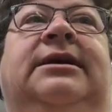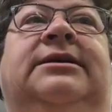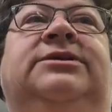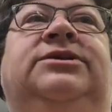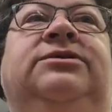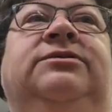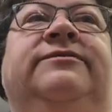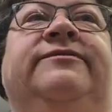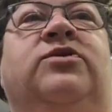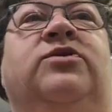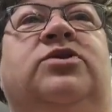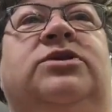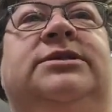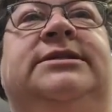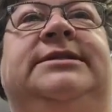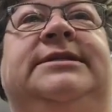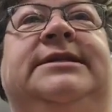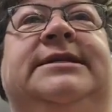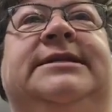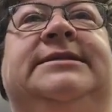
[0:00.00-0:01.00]
2, 4,
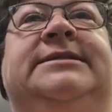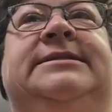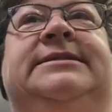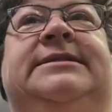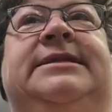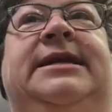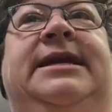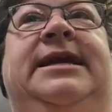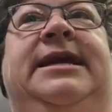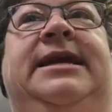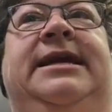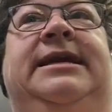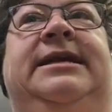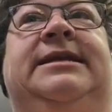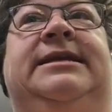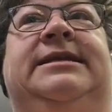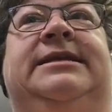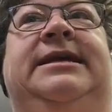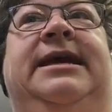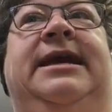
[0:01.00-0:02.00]
6, 8,
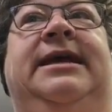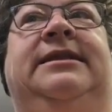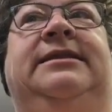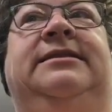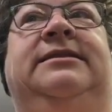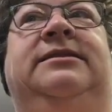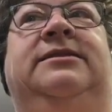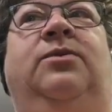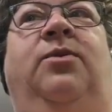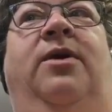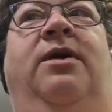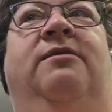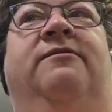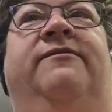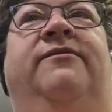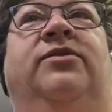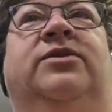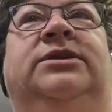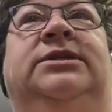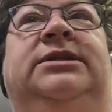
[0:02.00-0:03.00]
10,
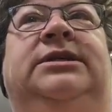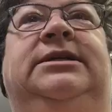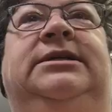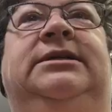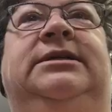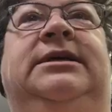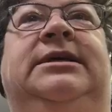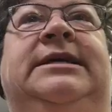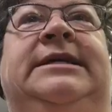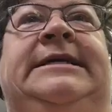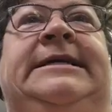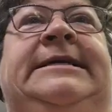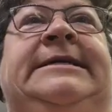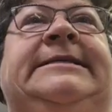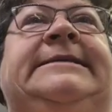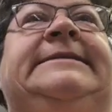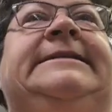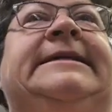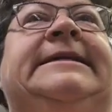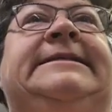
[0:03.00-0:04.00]
12, 14,
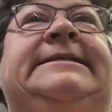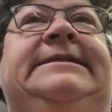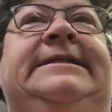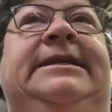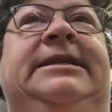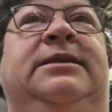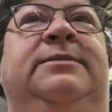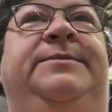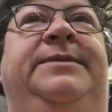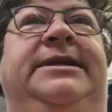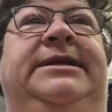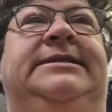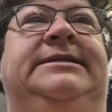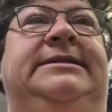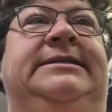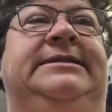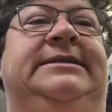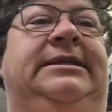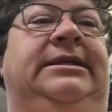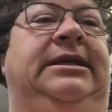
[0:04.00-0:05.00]
16
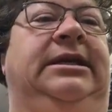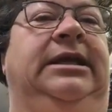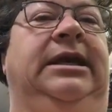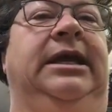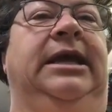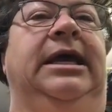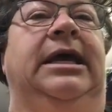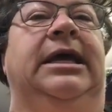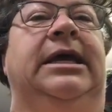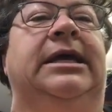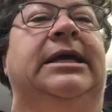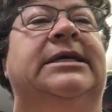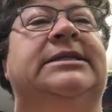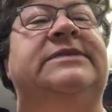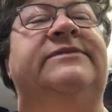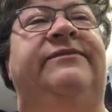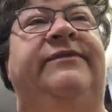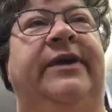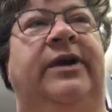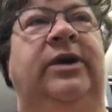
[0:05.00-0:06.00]
pieces in it.
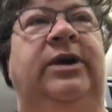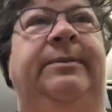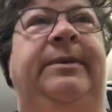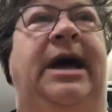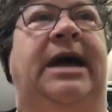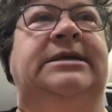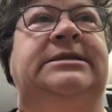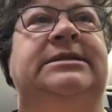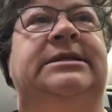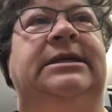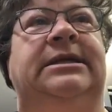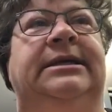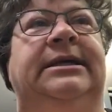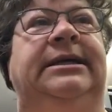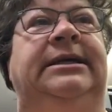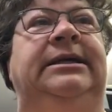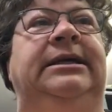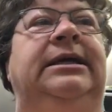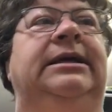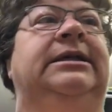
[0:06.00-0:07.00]
It's very
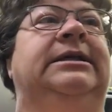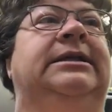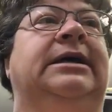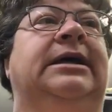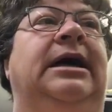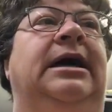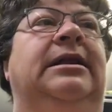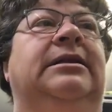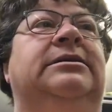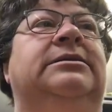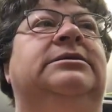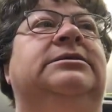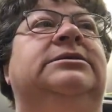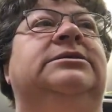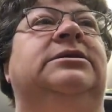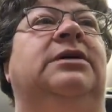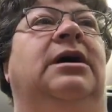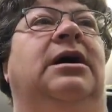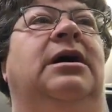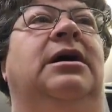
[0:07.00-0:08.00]
masculine. The
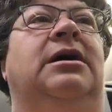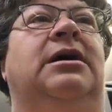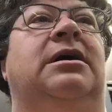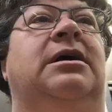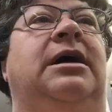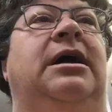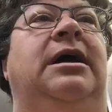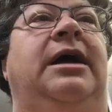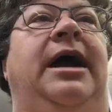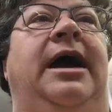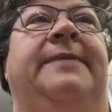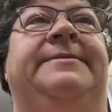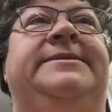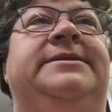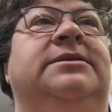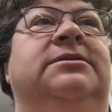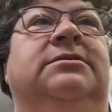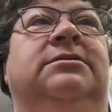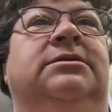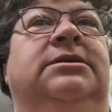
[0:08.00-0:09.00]
colors are
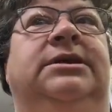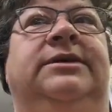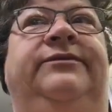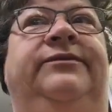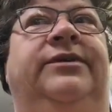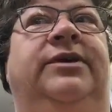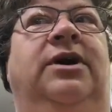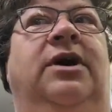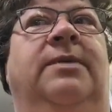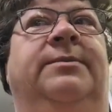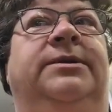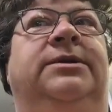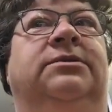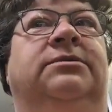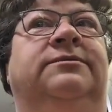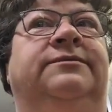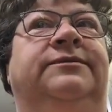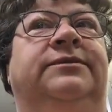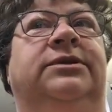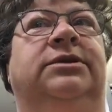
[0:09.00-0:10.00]
absolutely
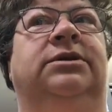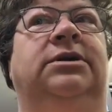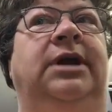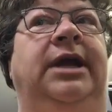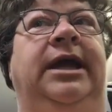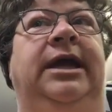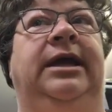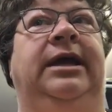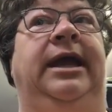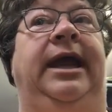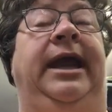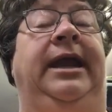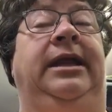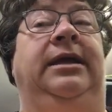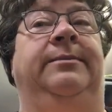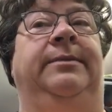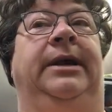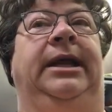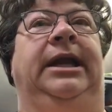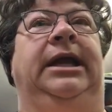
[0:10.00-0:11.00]
phenomenal for
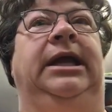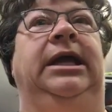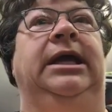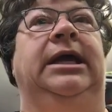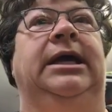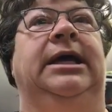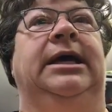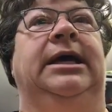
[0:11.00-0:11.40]
anybody.